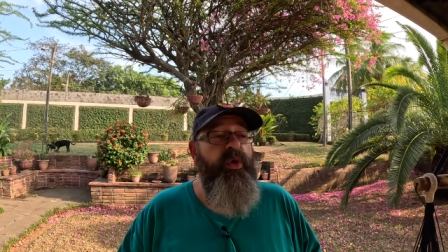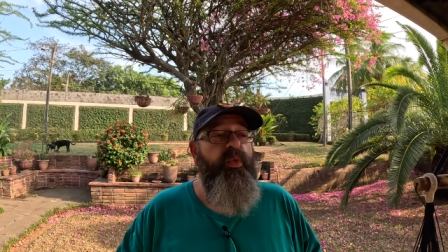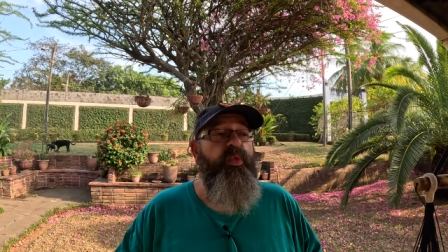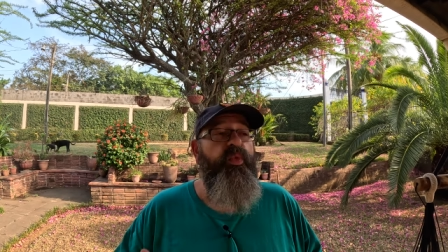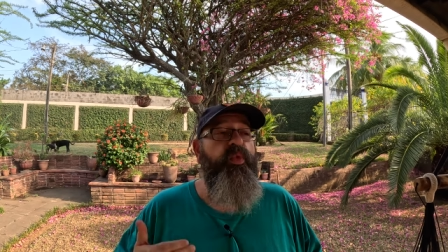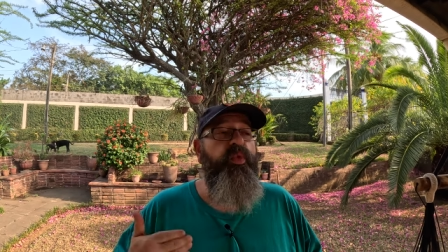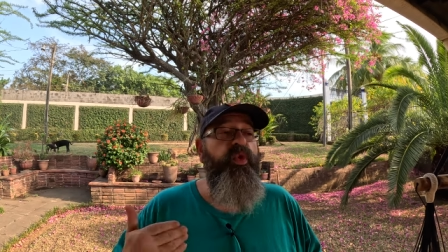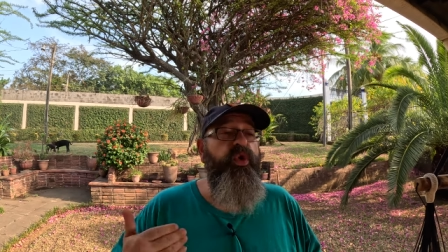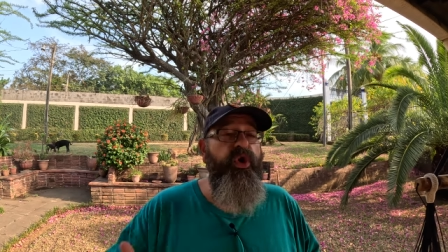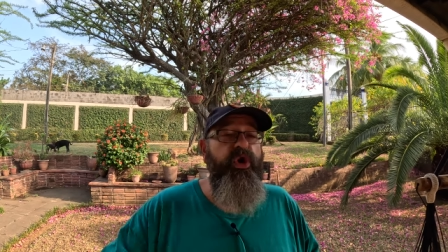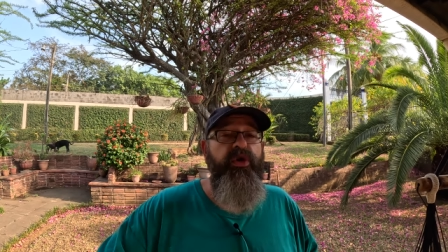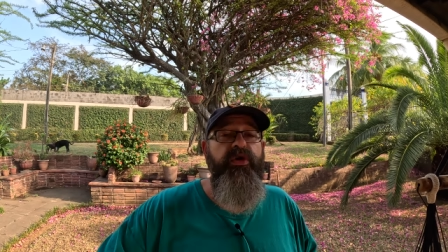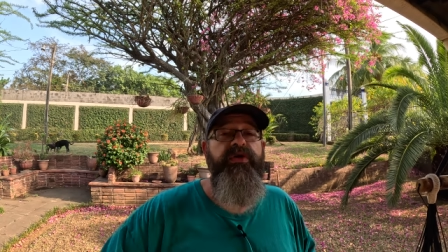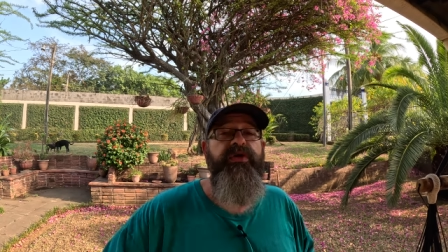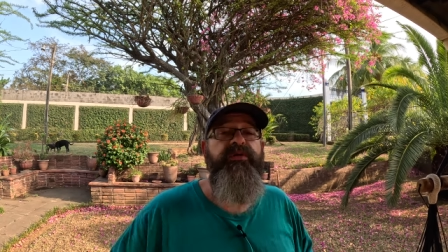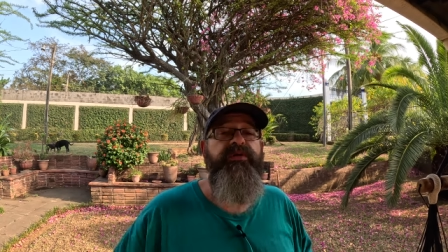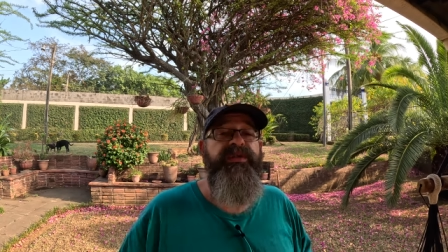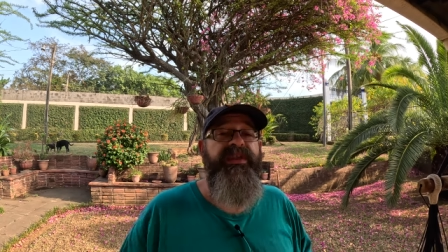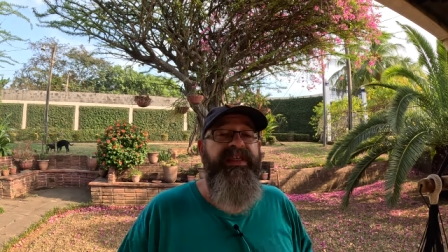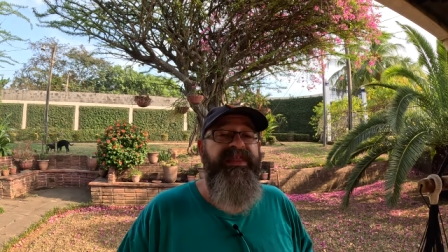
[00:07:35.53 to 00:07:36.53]

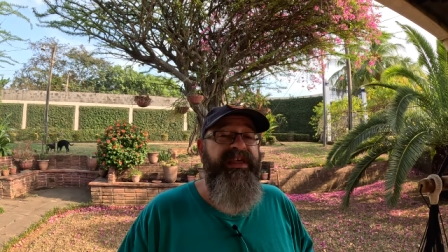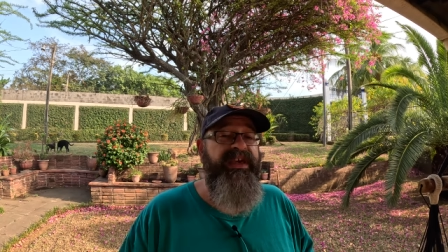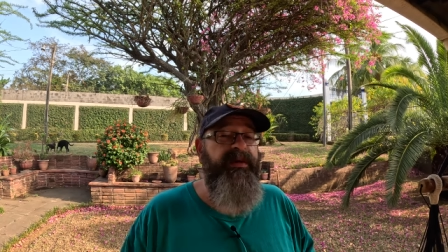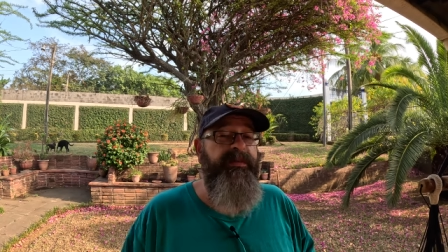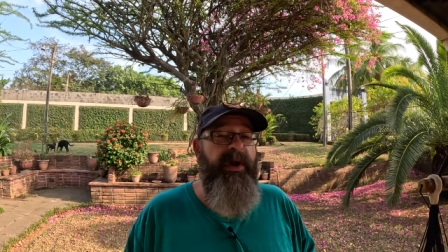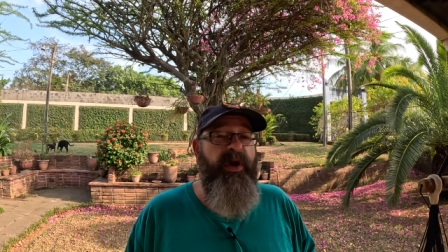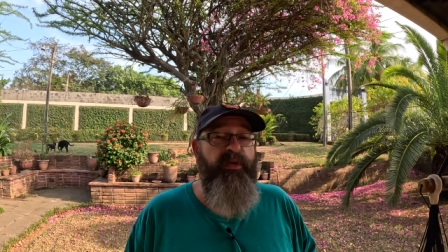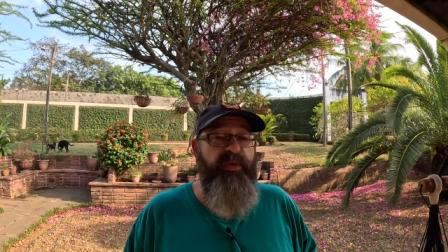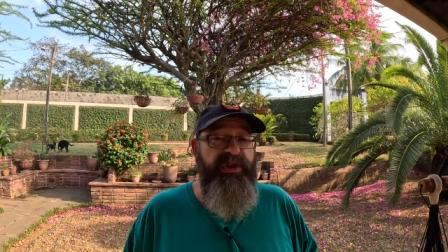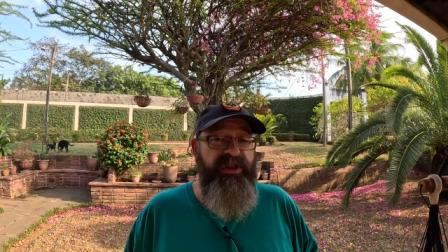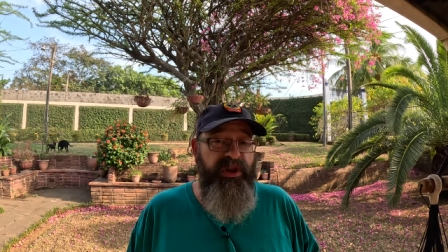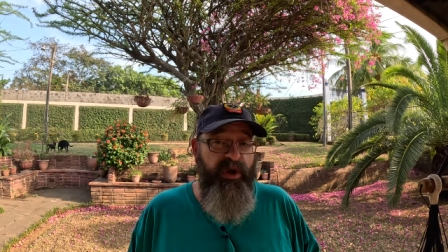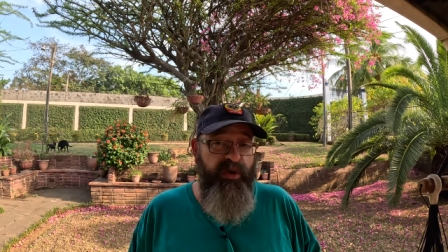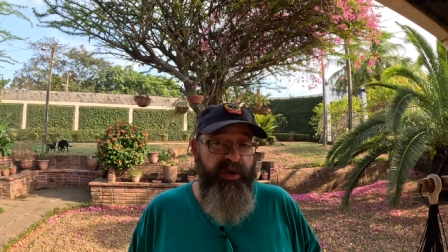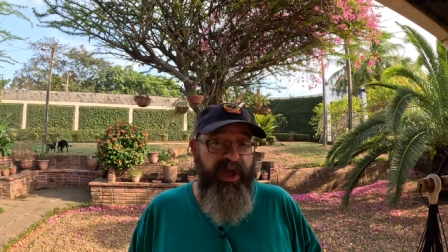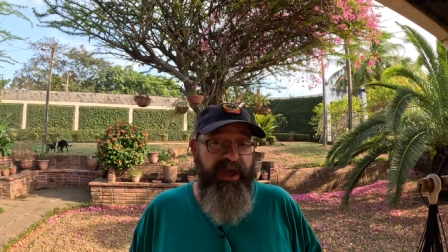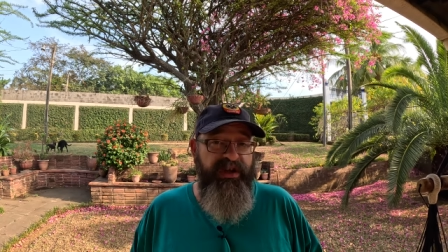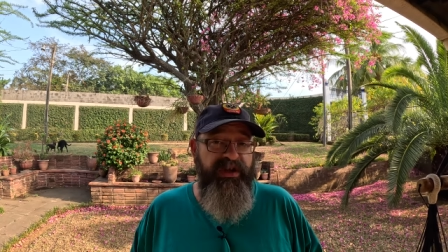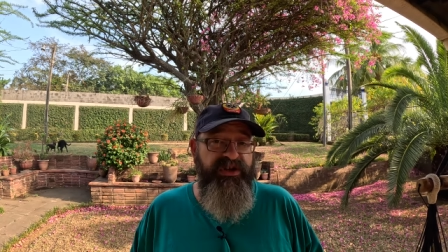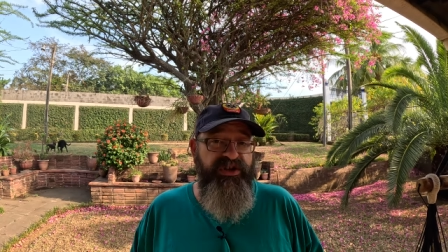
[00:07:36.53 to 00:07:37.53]
worry when they think about
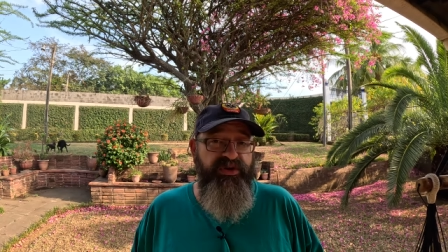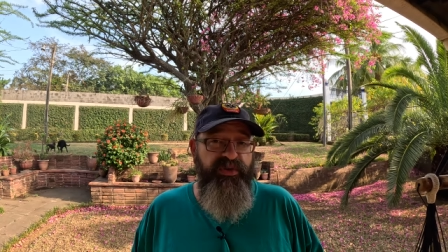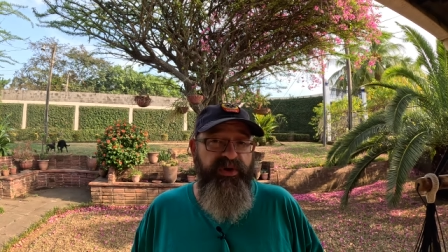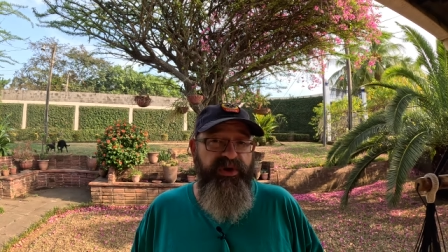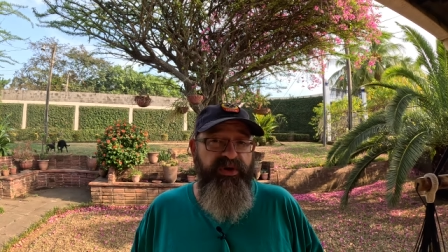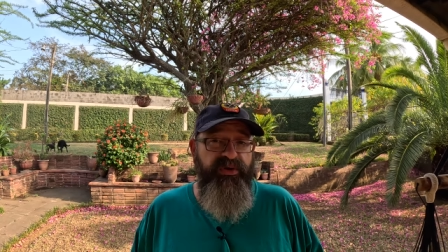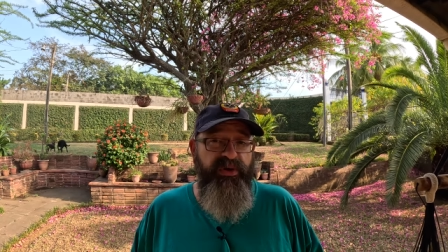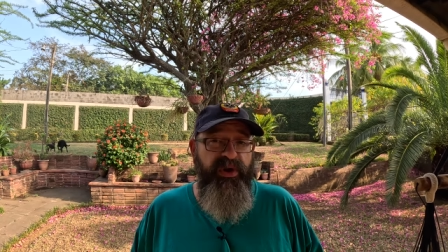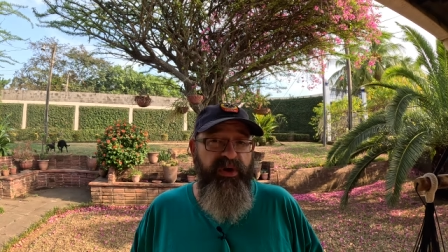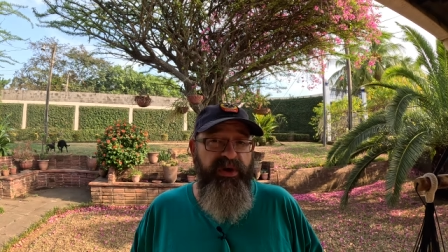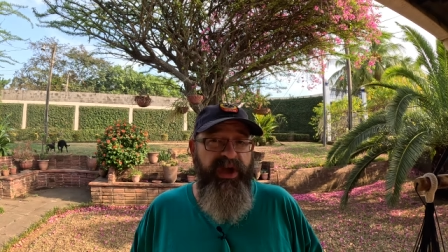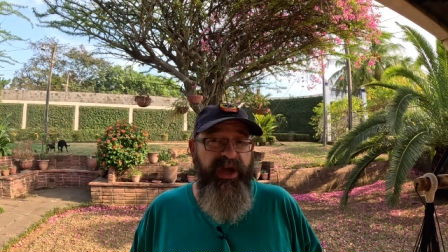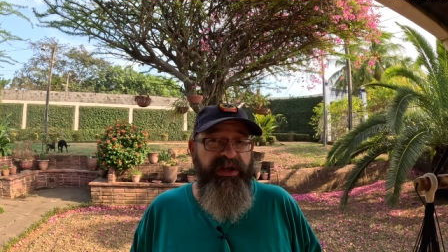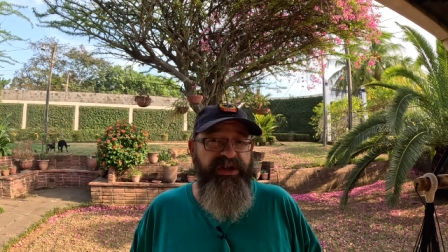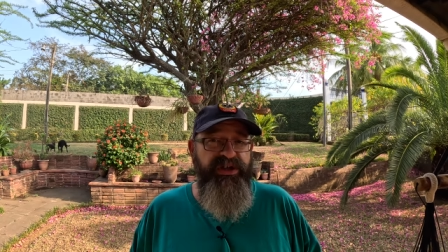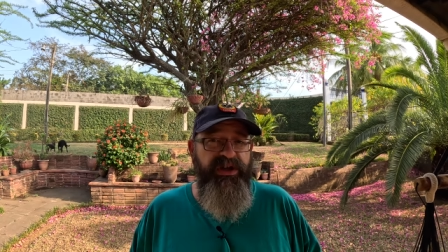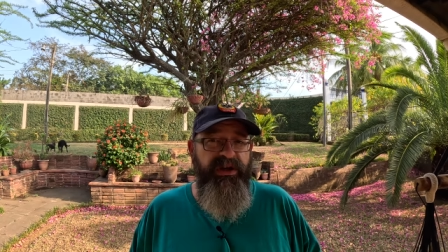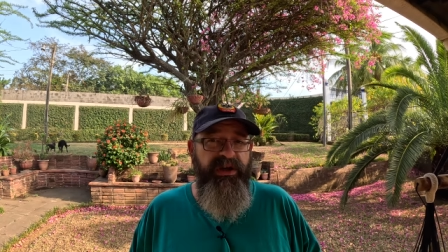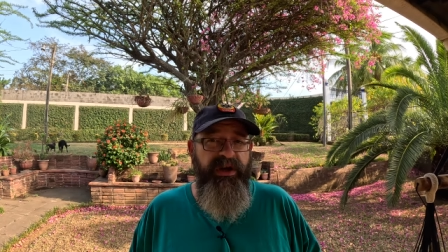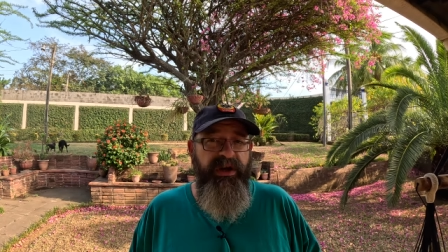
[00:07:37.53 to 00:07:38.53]
relocating to a new
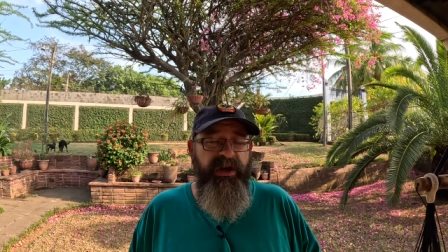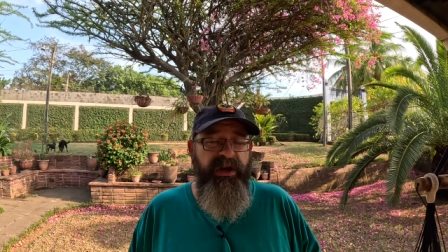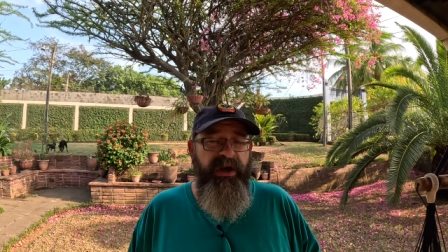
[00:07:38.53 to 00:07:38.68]
location.